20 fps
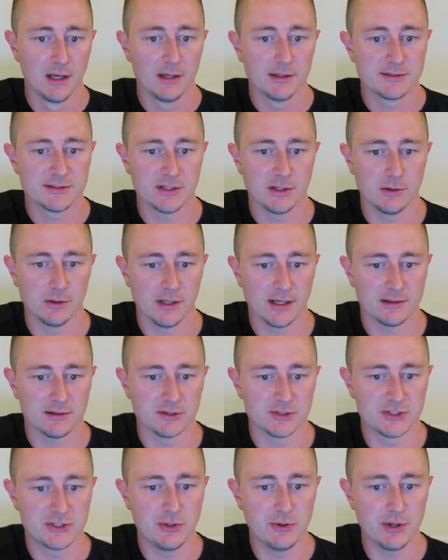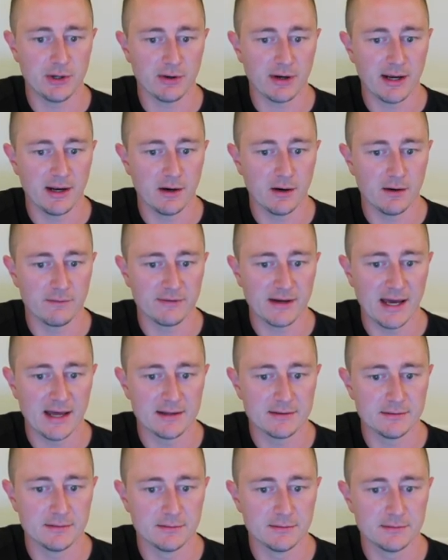So like the shooting right here, I've
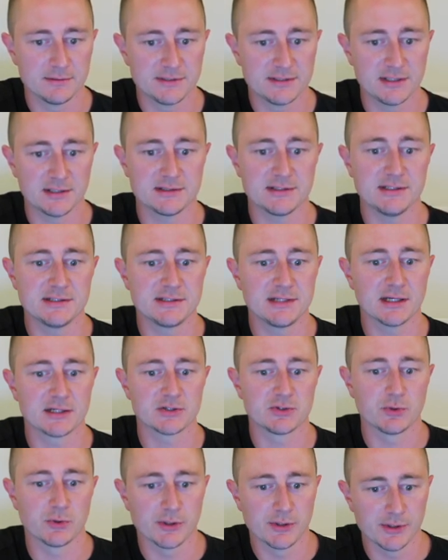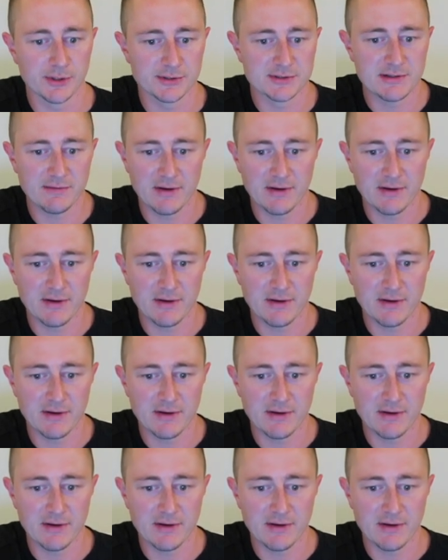got 66 drills.